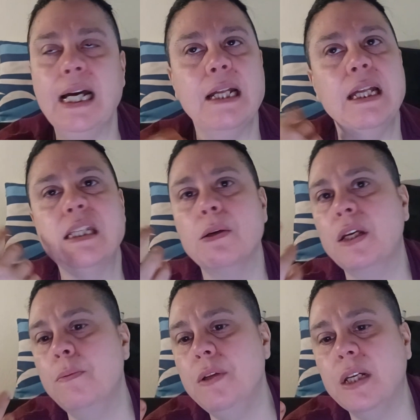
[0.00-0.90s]
it's a
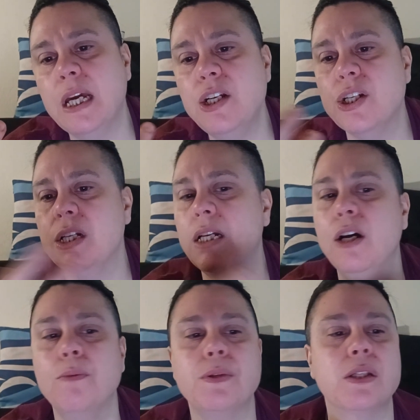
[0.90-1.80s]
communication. It
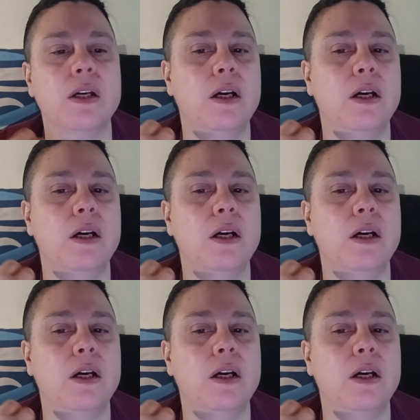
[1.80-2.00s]
helps